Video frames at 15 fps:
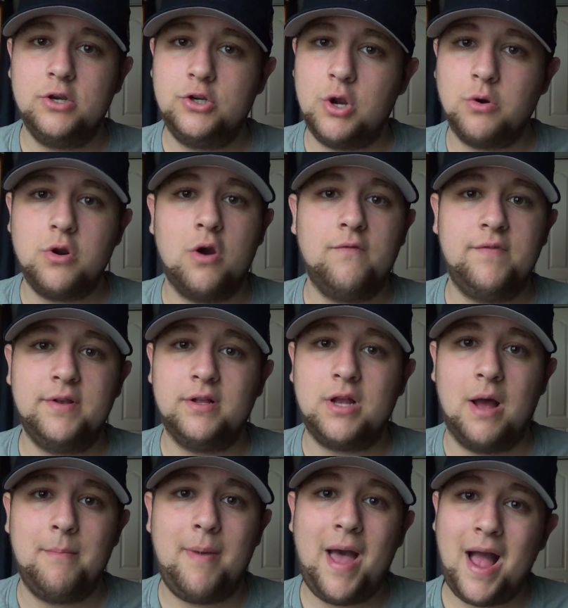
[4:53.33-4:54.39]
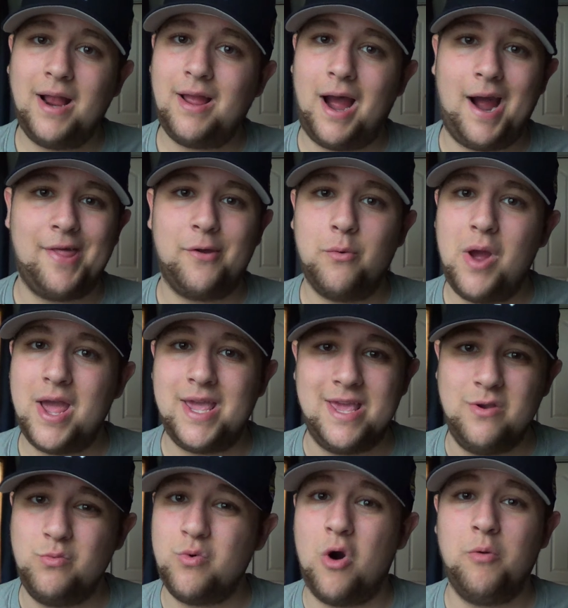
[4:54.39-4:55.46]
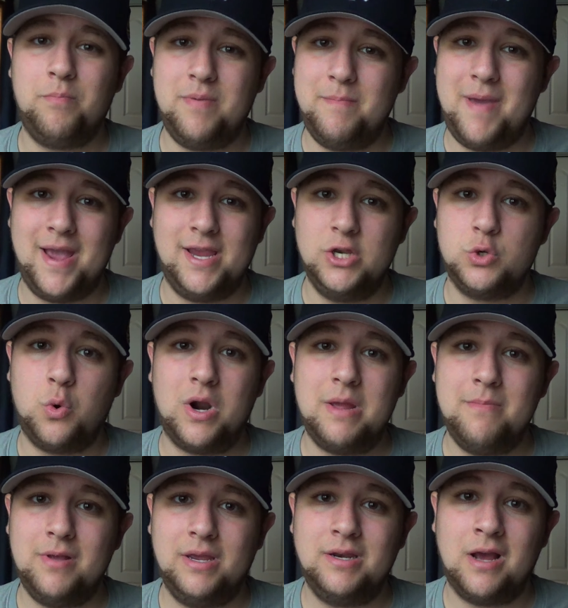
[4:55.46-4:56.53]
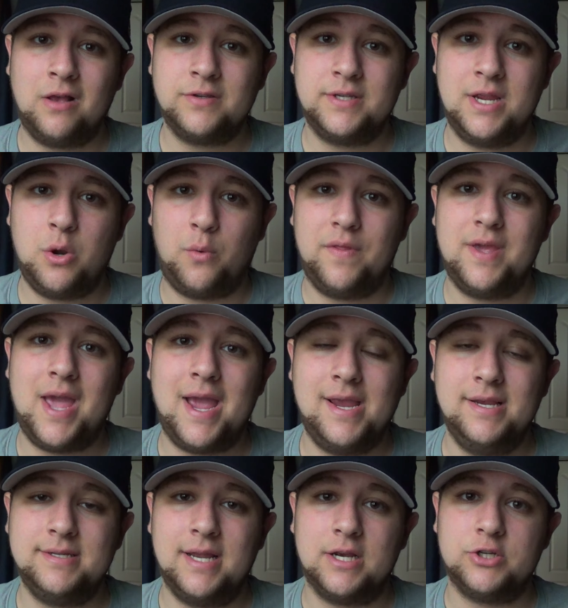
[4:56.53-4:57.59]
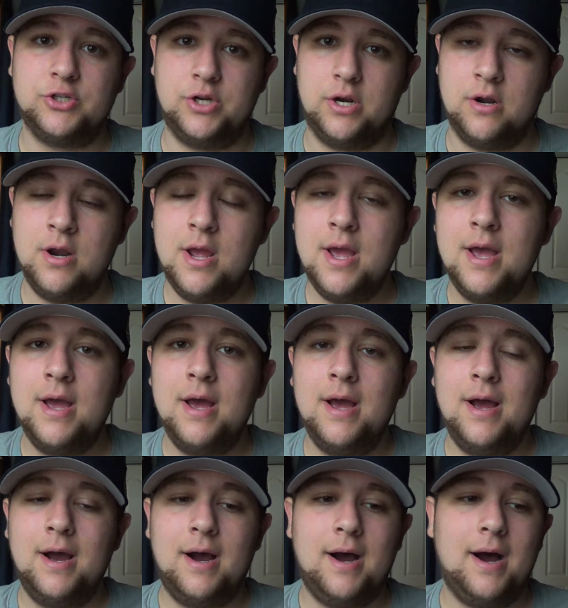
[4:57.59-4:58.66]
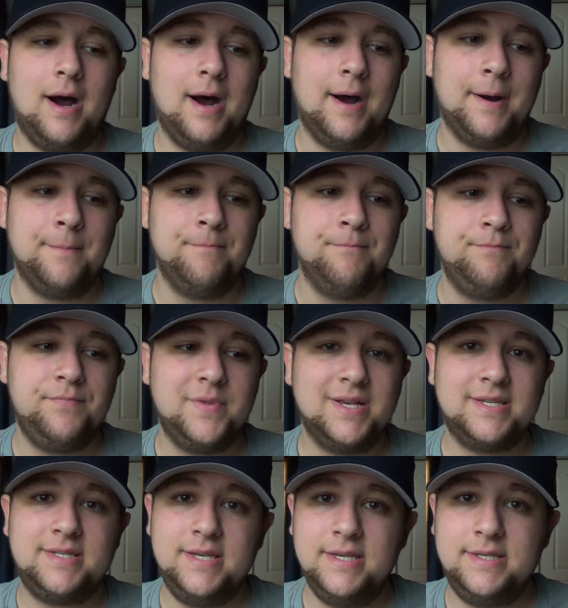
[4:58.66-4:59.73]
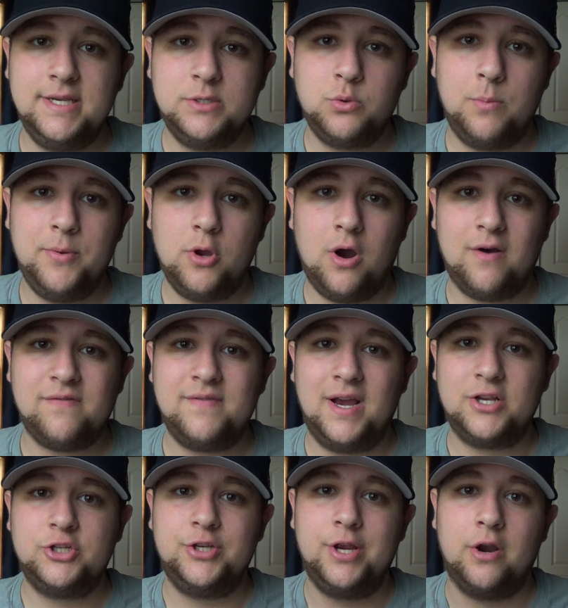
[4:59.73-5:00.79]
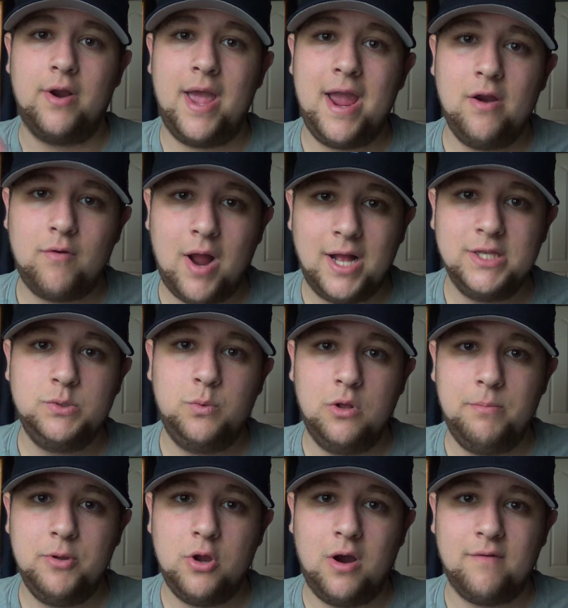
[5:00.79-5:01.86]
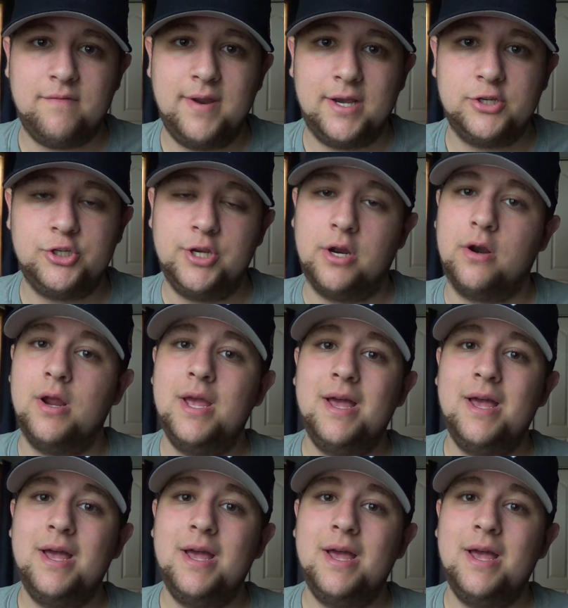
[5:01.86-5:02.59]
Don't know if he'll come back. Either way, he won't be making $20 million a year with the Yankees next year. CeCe's will be off next year. A-Rod's will be off next year.